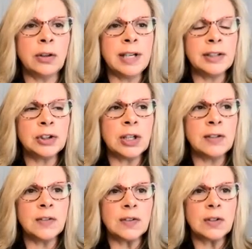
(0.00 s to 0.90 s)

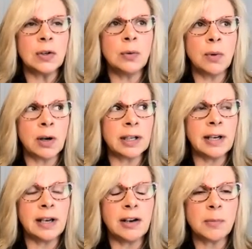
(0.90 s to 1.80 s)
clinicians who work
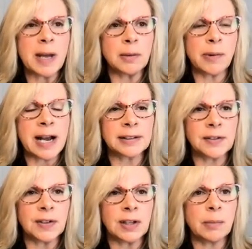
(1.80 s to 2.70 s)
in an independent
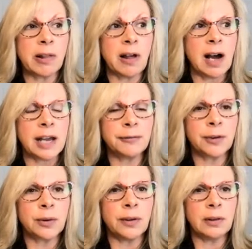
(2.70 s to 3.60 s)
practice can apply
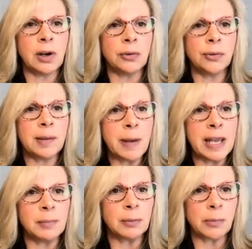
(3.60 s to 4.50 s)
for the loan
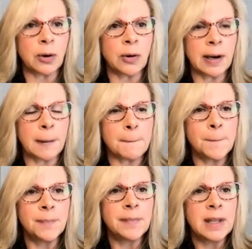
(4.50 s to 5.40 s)
repayment program.